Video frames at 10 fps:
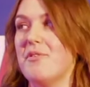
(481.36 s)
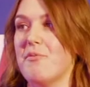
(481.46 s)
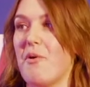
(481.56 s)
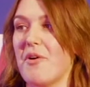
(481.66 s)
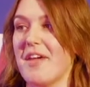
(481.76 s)

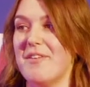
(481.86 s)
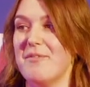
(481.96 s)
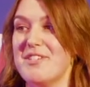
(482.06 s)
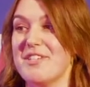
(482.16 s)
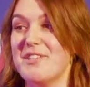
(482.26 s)
walking, we
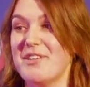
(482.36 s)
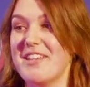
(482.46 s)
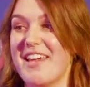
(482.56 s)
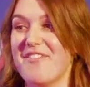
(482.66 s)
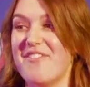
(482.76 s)
just looked
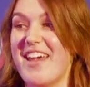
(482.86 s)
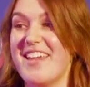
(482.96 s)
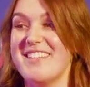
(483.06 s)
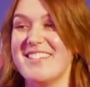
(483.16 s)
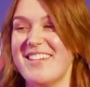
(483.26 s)
like
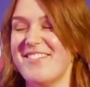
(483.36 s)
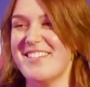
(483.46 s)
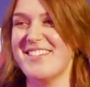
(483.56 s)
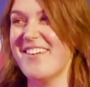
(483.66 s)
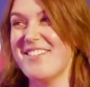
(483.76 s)
friends, and it
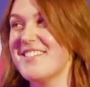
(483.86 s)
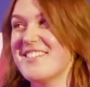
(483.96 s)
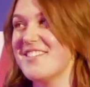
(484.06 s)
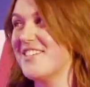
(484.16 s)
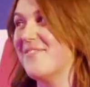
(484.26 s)
was
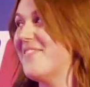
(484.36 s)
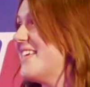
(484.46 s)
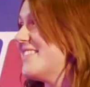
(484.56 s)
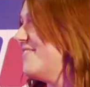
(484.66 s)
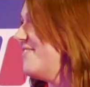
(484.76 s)
such an
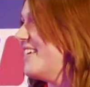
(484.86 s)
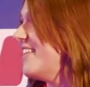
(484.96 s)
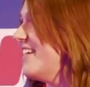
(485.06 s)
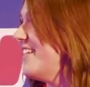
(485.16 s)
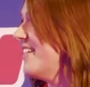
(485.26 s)
amazing
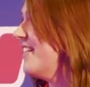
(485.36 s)
feeling.